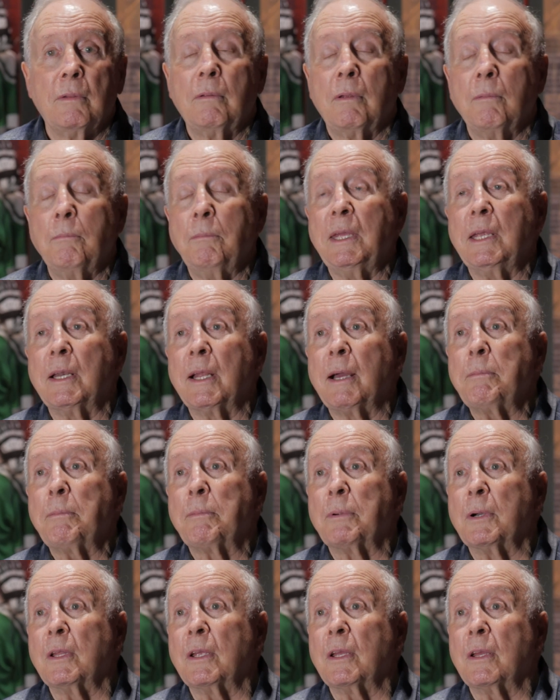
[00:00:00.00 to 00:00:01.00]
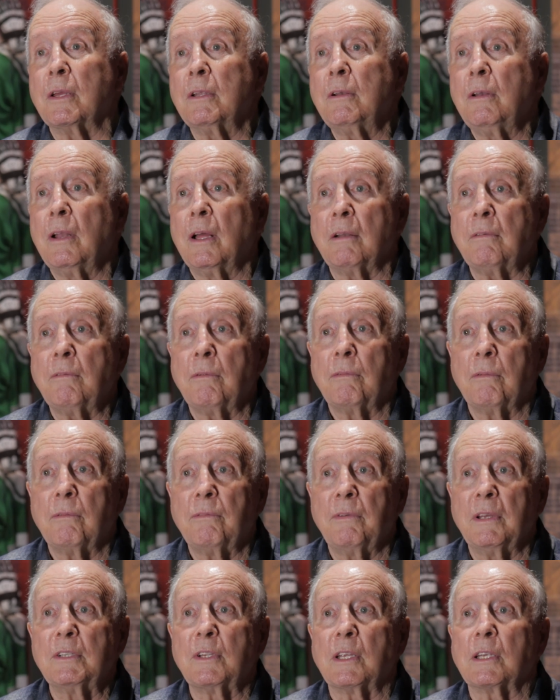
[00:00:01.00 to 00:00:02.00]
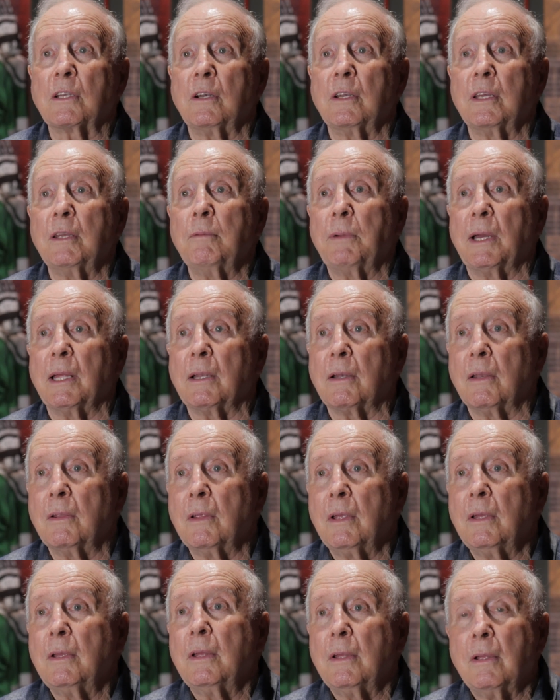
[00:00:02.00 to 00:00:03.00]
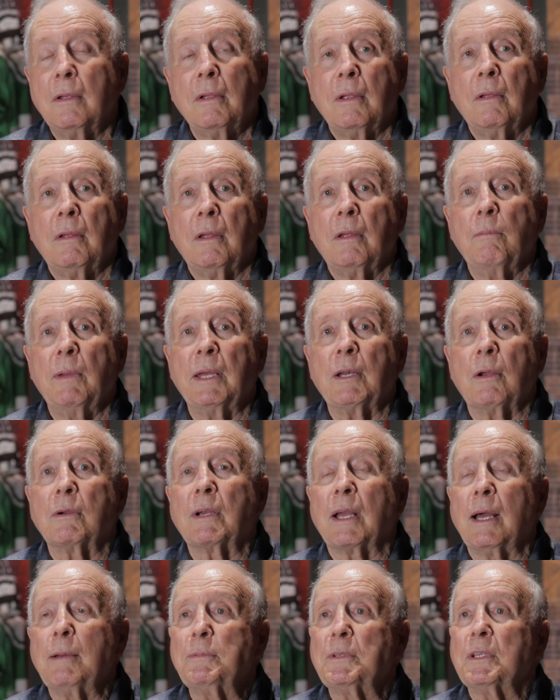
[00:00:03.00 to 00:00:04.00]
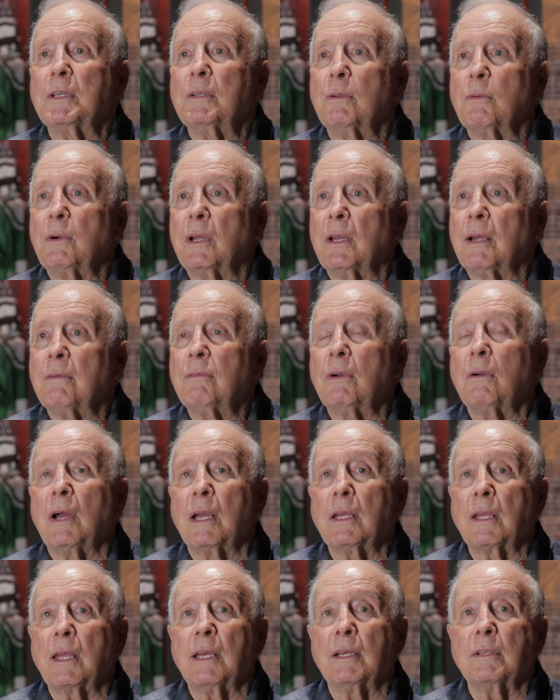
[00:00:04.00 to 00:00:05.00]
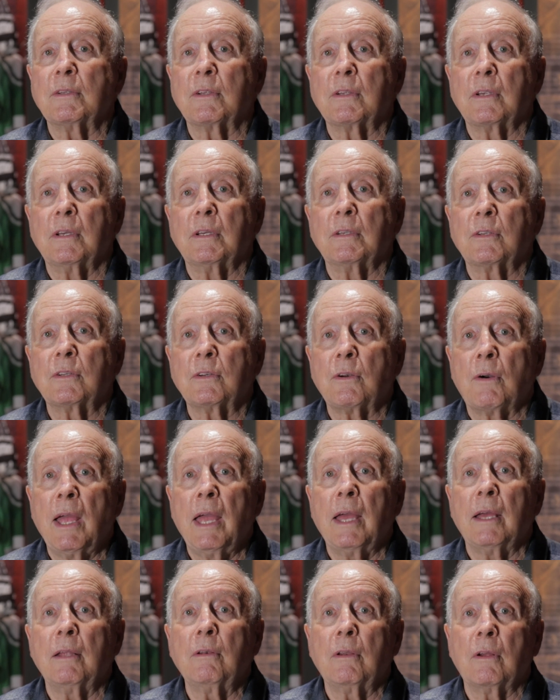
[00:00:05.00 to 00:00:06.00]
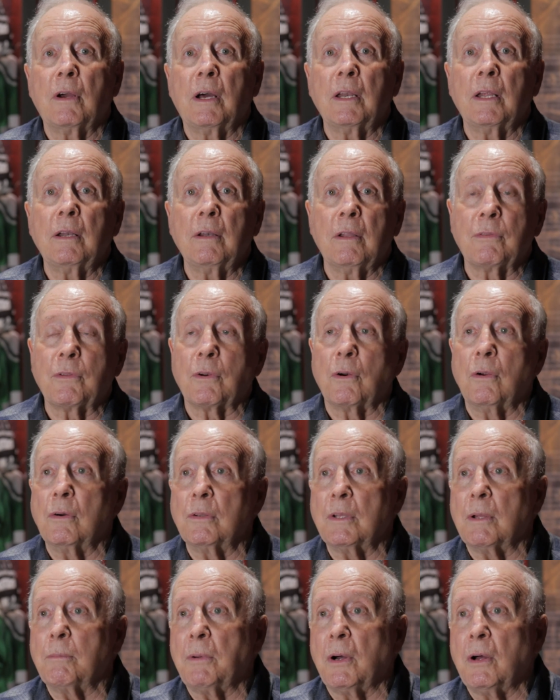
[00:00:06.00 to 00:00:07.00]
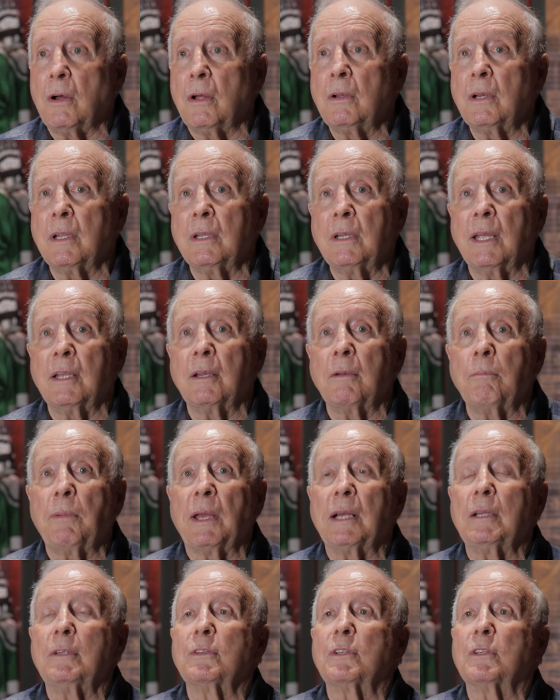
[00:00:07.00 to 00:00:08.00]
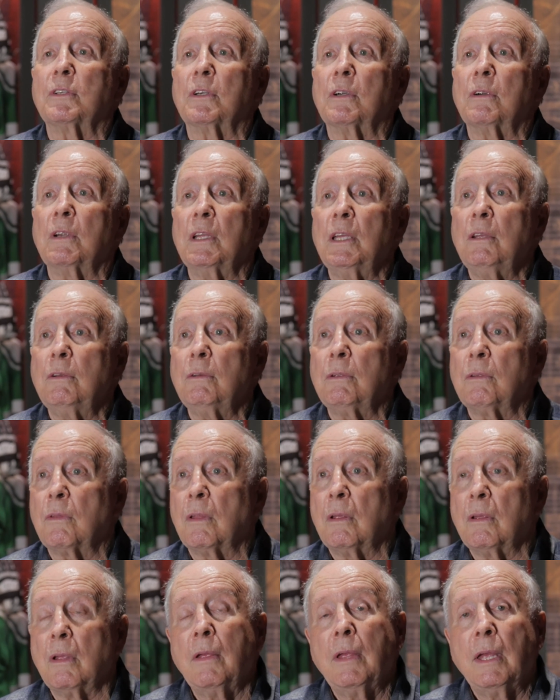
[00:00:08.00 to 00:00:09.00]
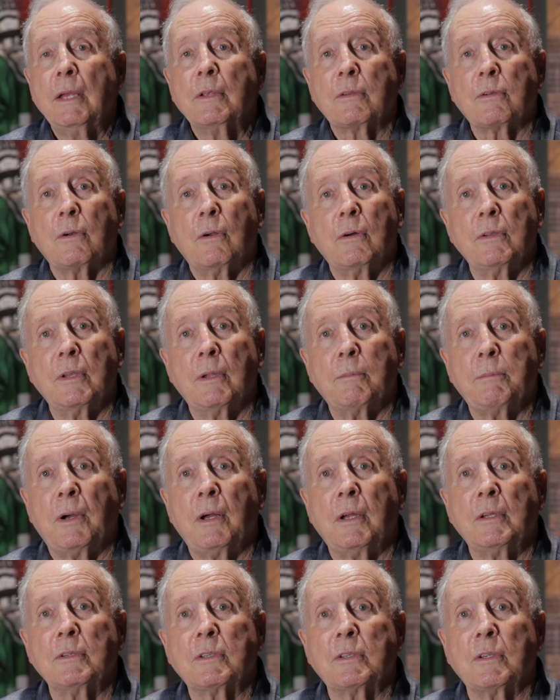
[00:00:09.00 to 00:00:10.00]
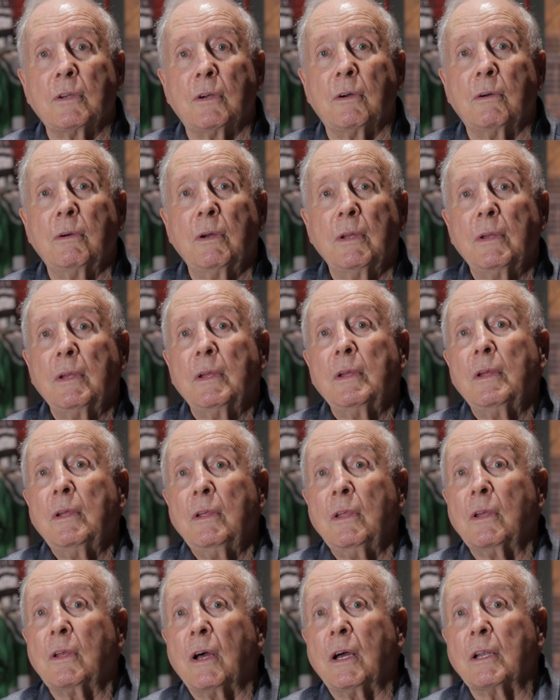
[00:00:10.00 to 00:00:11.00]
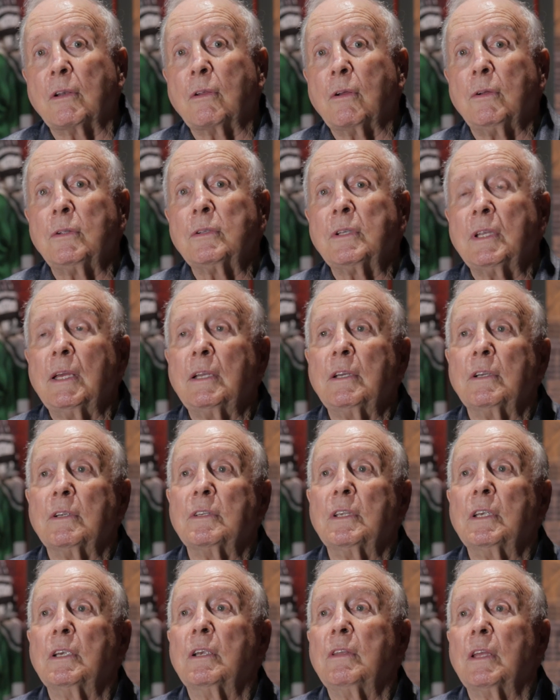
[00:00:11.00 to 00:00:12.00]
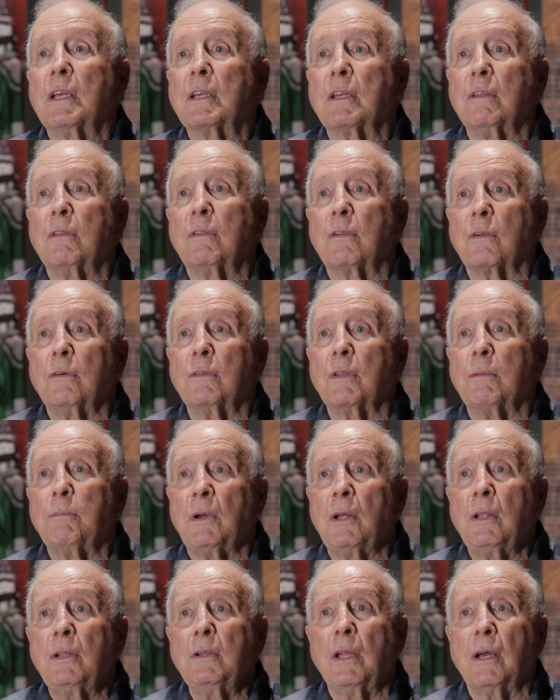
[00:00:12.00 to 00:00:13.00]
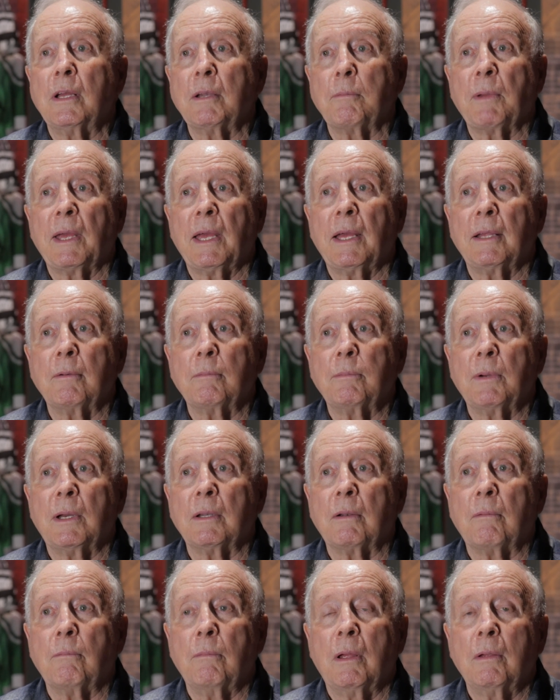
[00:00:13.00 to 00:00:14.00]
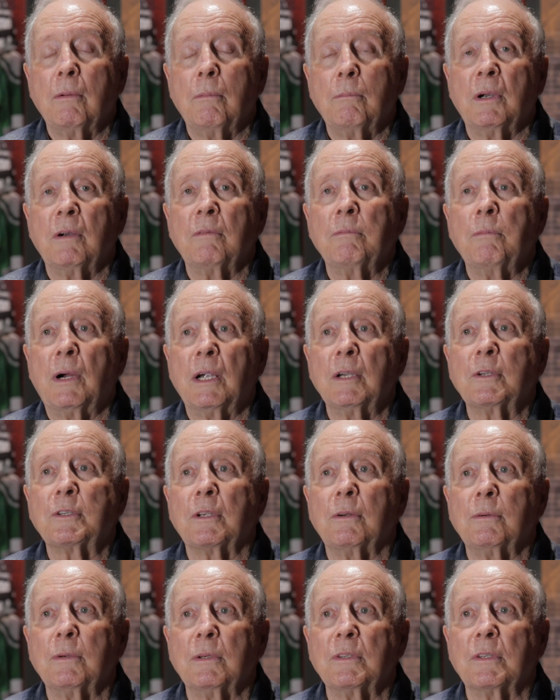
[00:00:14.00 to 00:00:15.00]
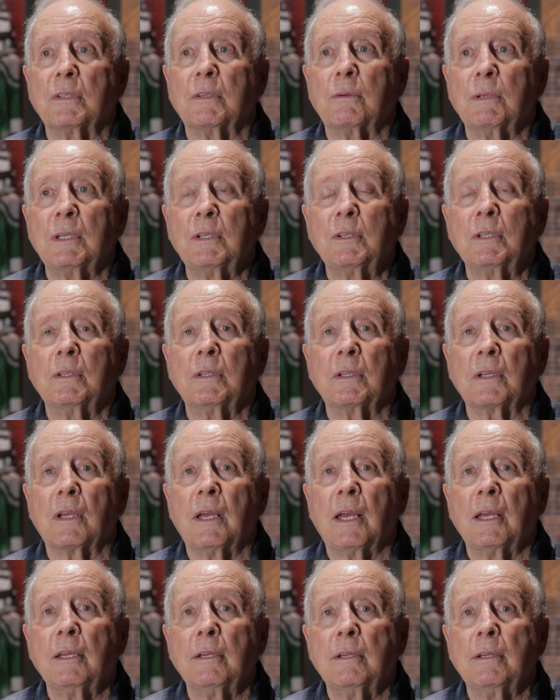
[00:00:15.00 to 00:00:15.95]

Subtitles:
beat up pretty good, not physically, but Minto Cups and whatever, I guess Strand got into throwing the ball, and then Pelzer, he was throwing the ball. So you got goaltenders here that could throw the ball not bad, but Merv Marshall was the original guy.